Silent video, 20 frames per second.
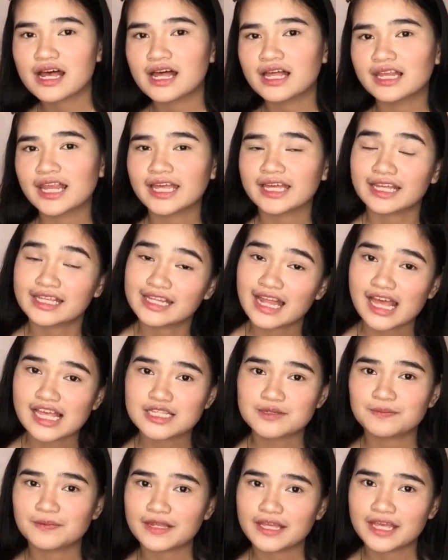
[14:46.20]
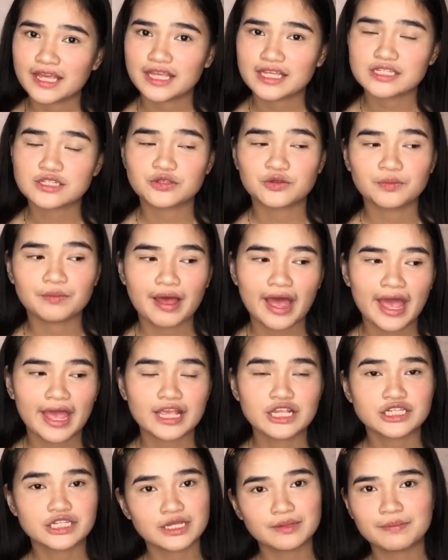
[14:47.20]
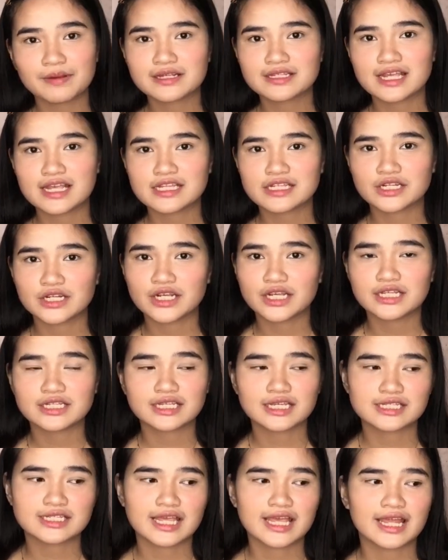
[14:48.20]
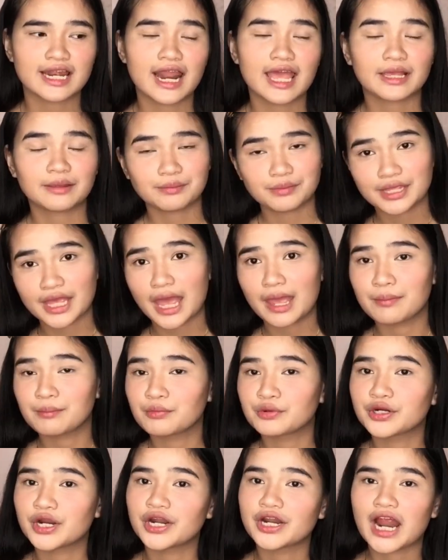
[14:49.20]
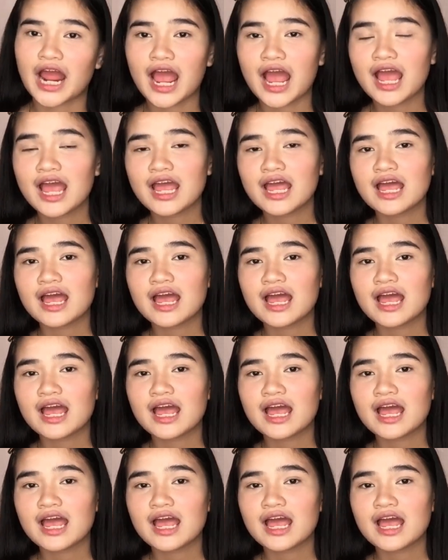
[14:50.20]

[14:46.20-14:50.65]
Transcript: like a nice place to buy cheap accessories, cause like me, I'm Burera.